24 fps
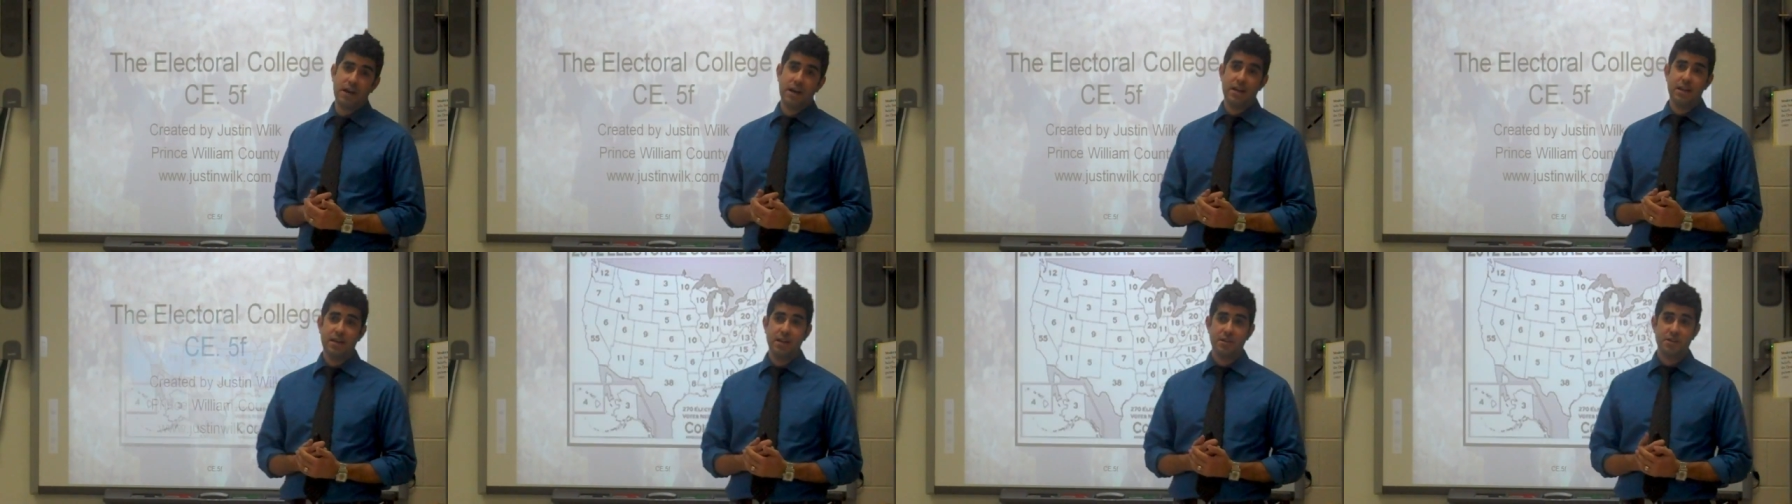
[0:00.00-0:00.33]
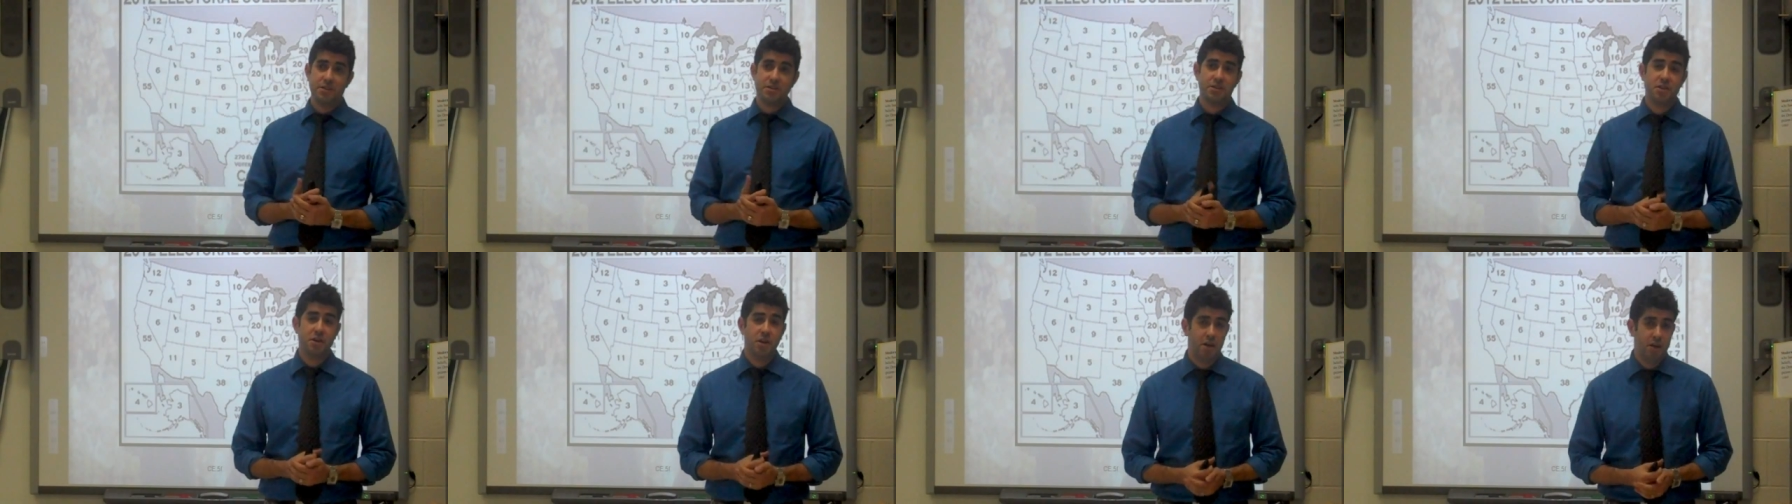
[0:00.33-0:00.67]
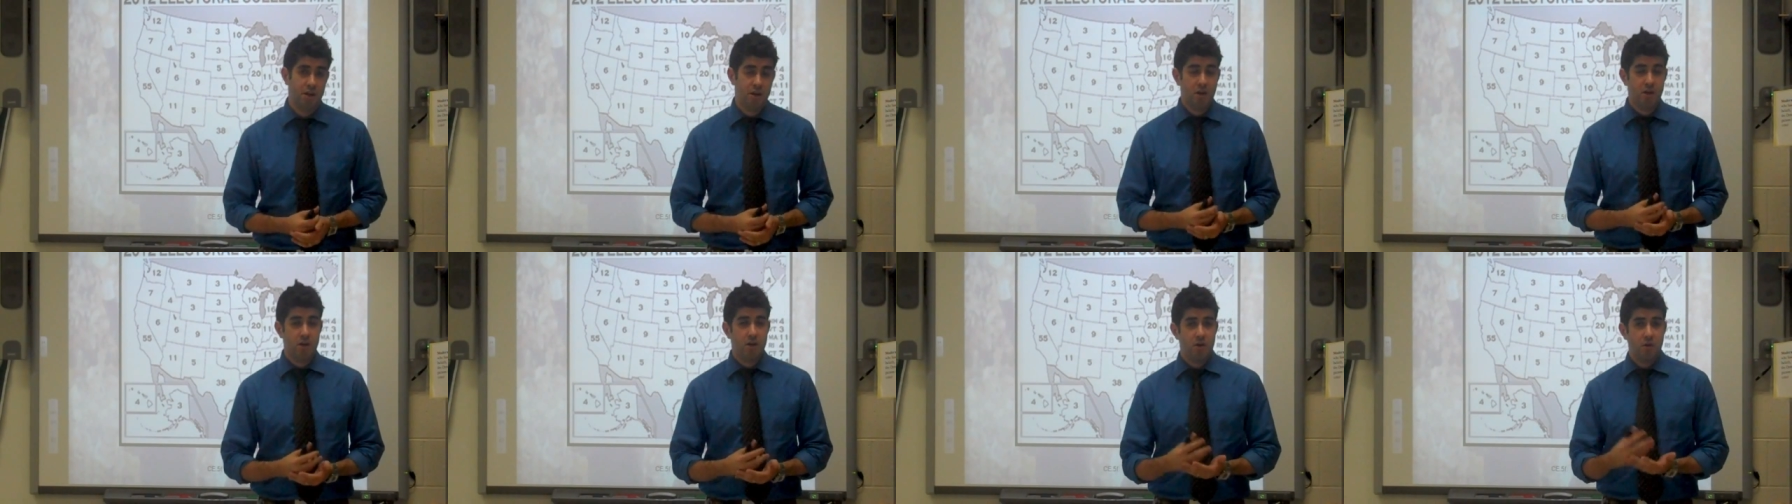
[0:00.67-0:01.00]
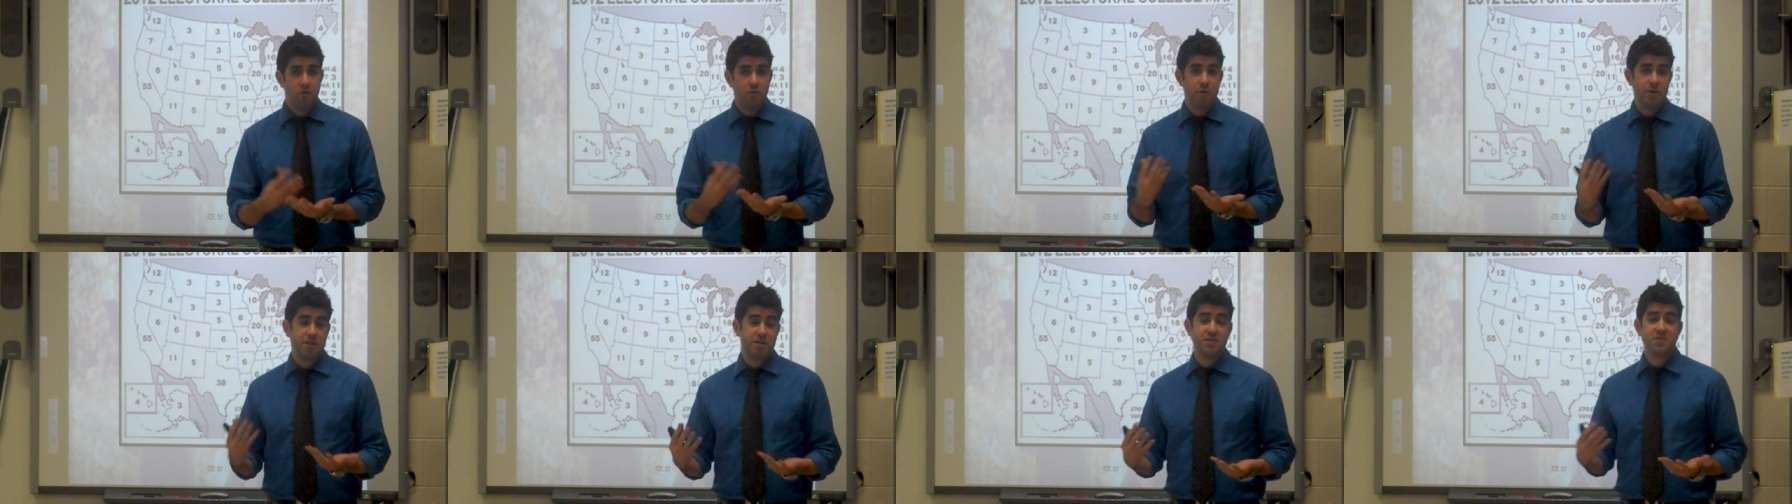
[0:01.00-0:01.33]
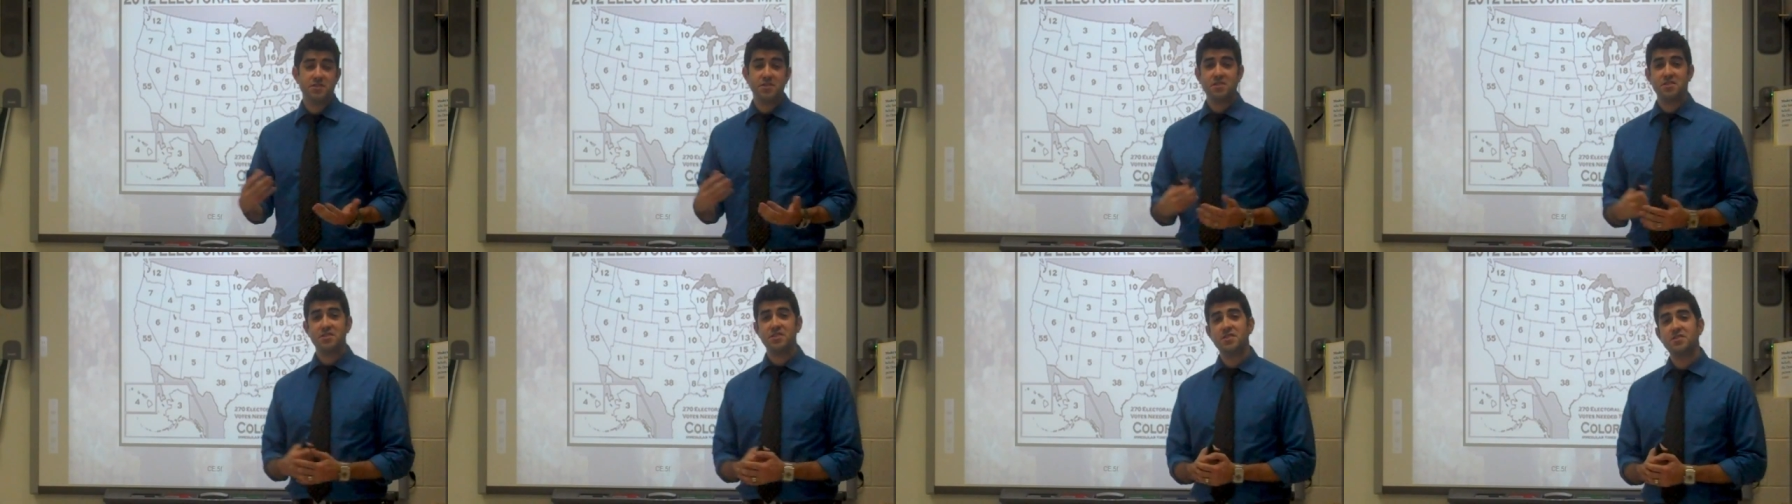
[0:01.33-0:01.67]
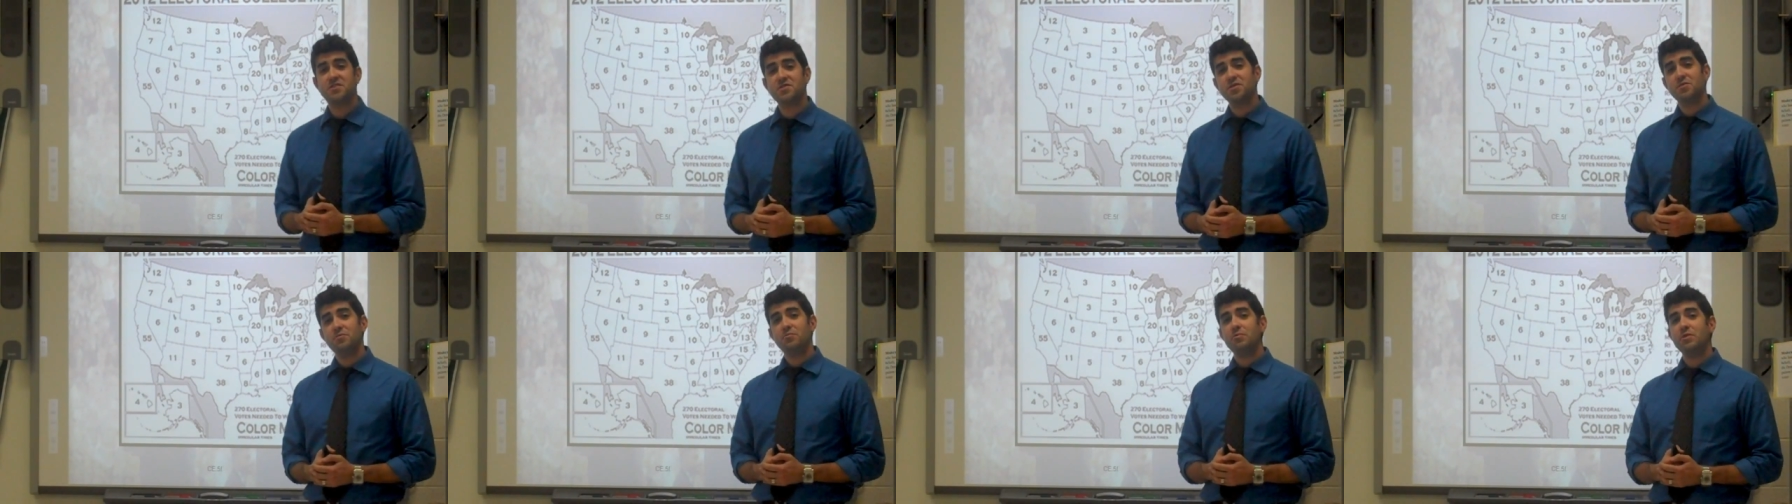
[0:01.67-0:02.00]
College, which is the
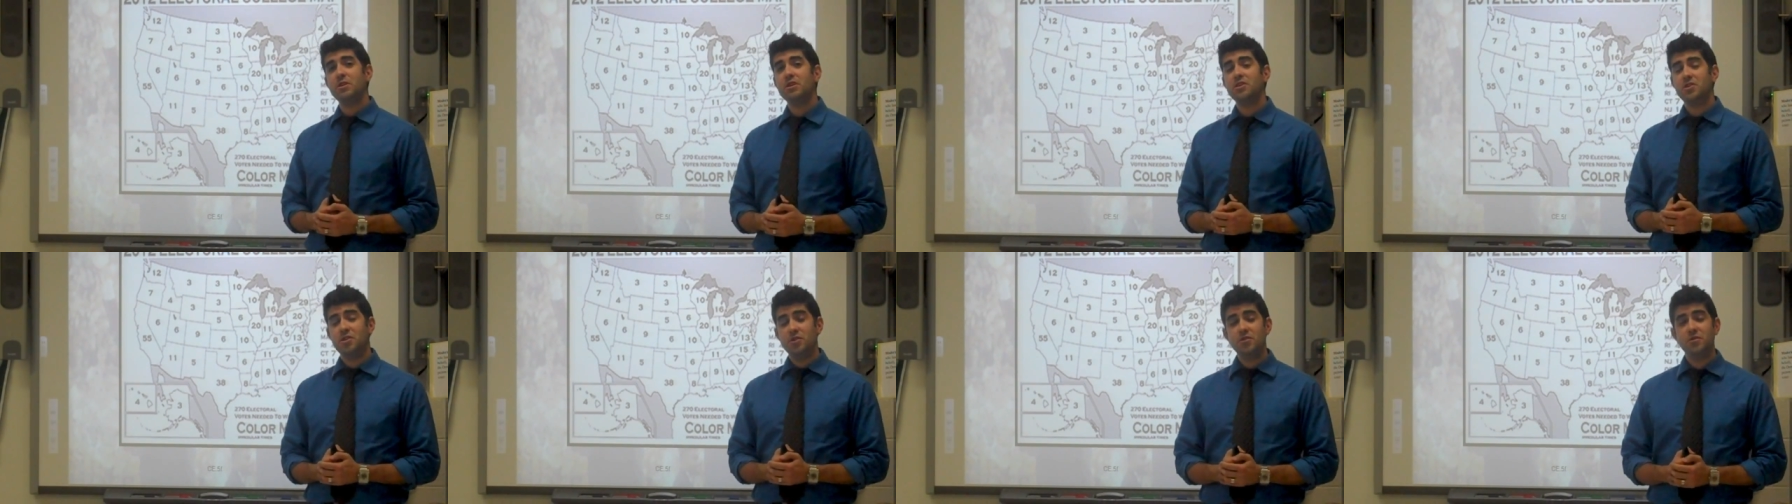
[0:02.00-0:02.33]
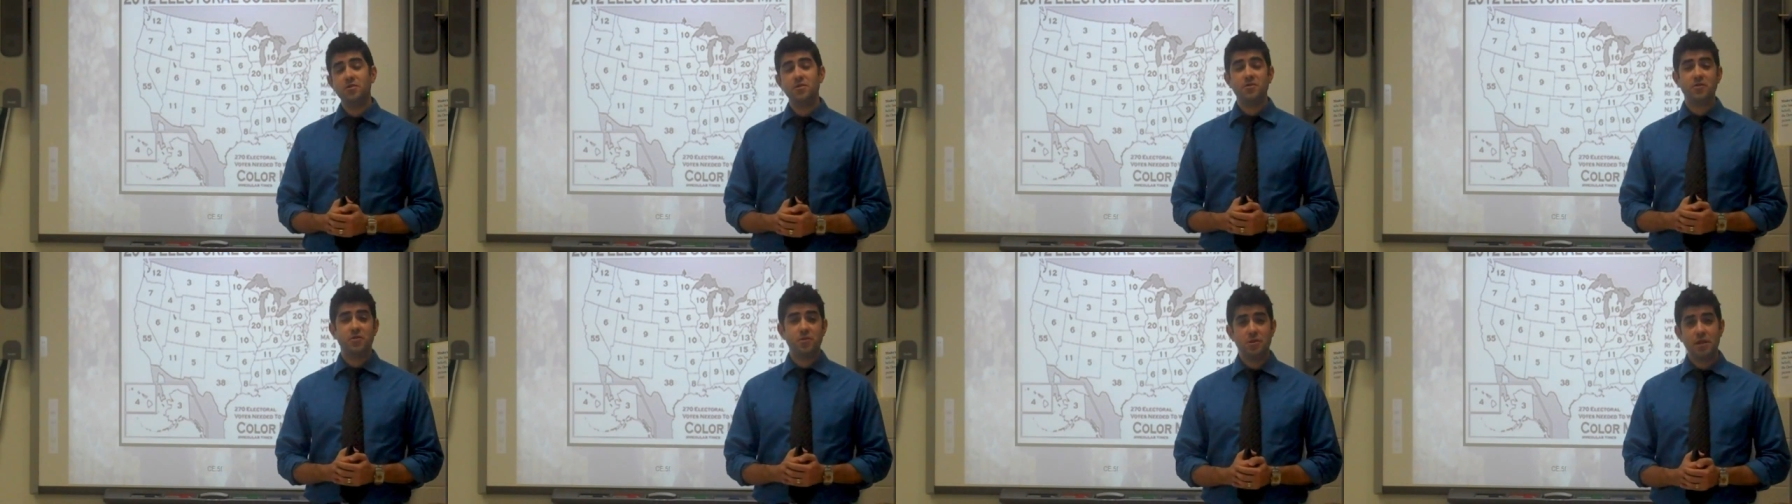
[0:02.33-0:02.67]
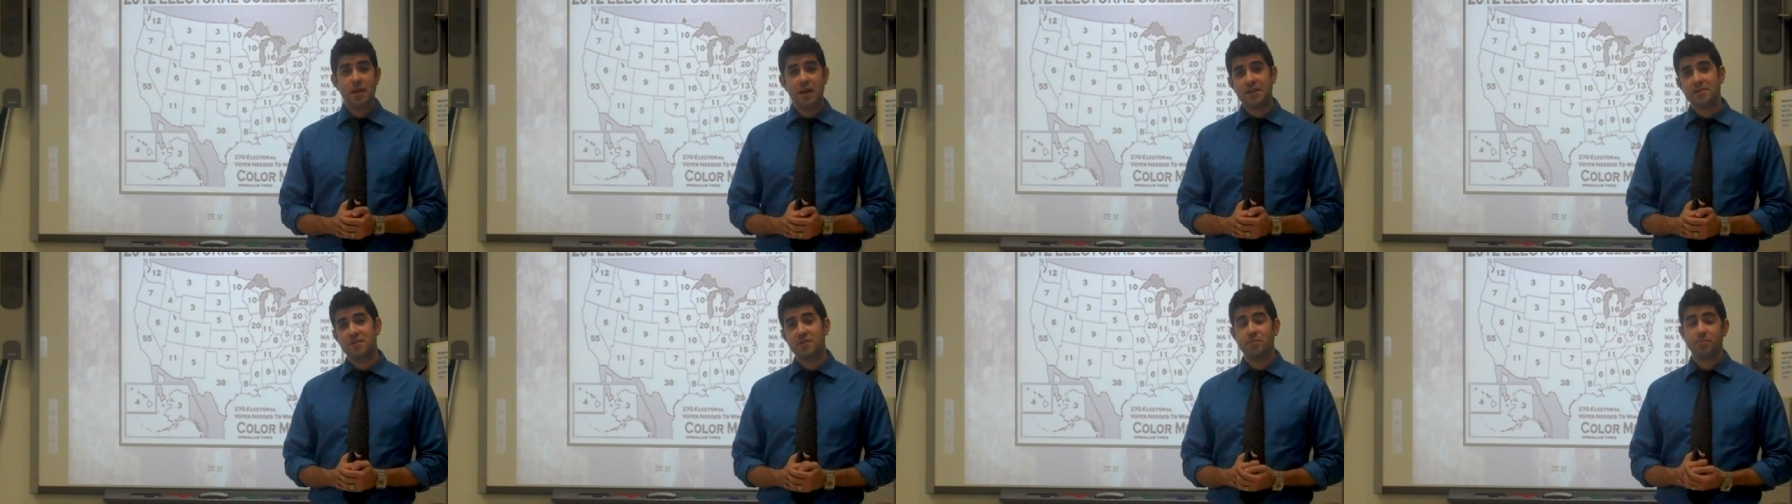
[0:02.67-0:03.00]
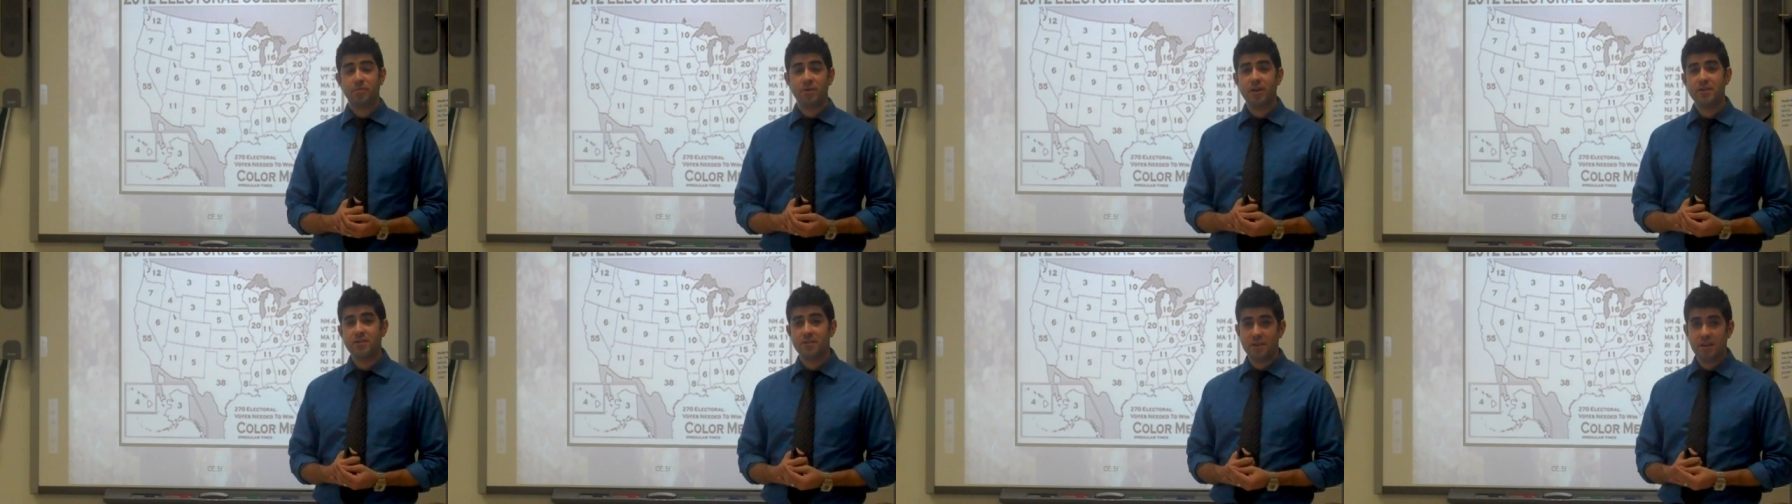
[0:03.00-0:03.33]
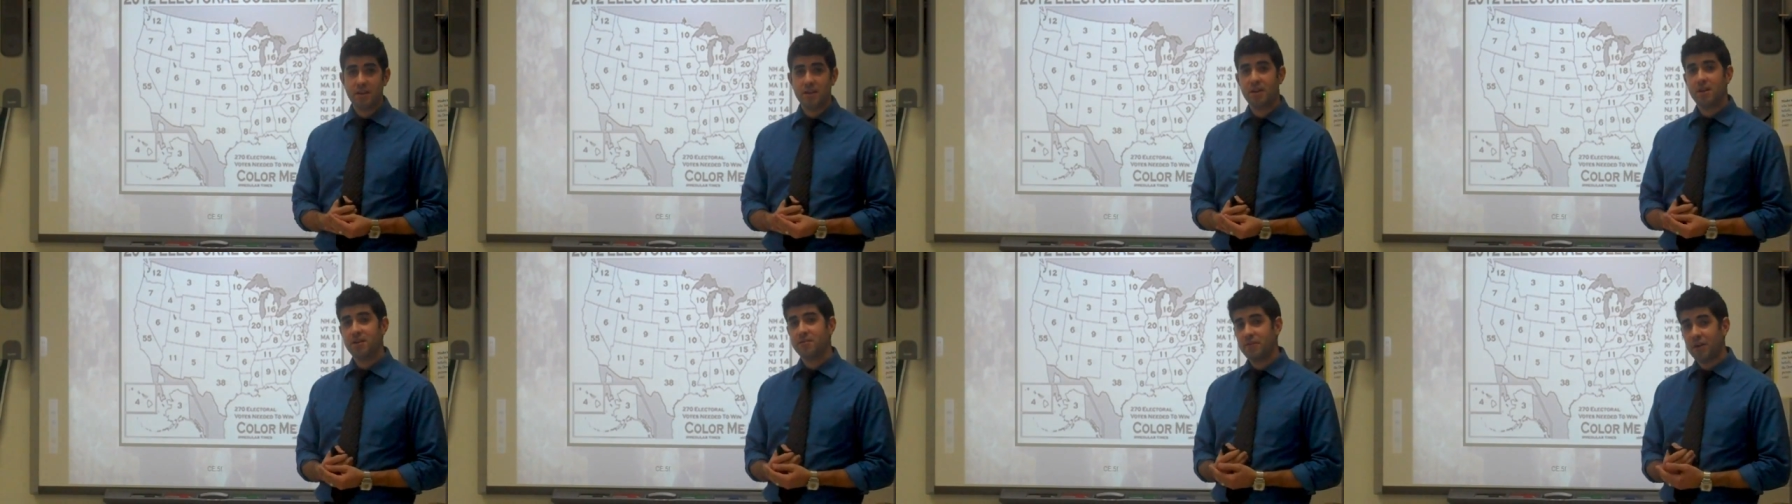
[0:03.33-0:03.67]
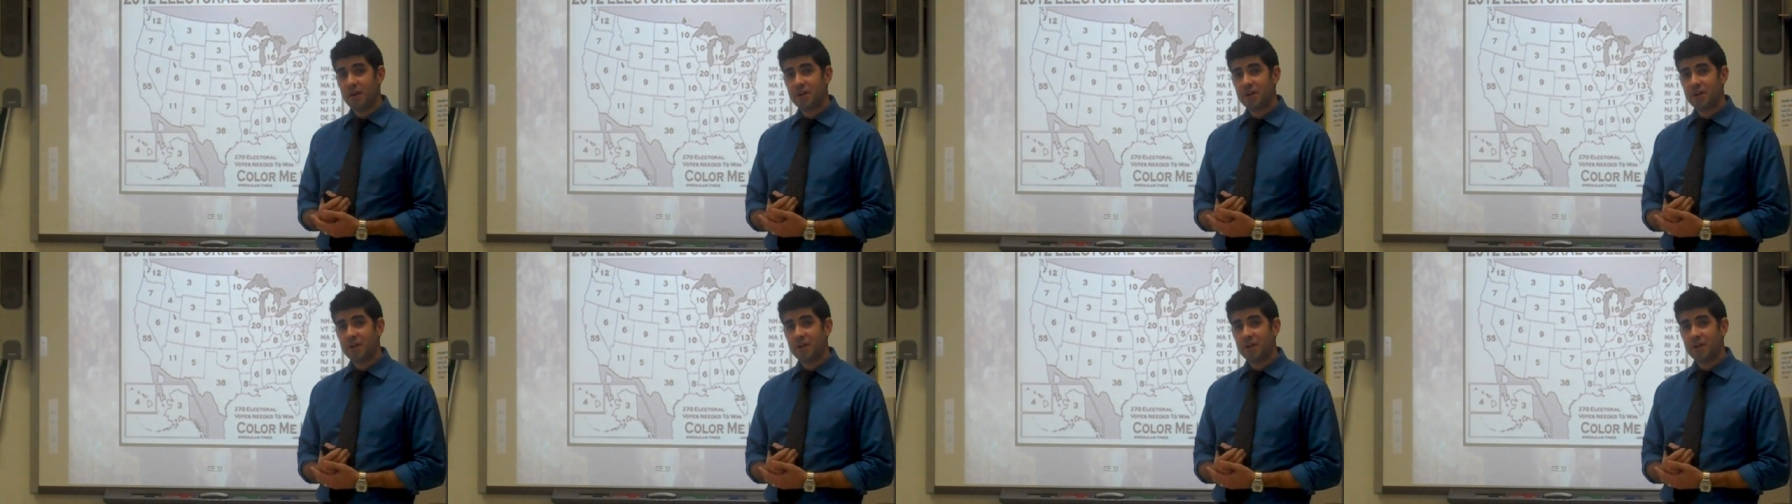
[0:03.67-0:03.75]
system we use to elect the President and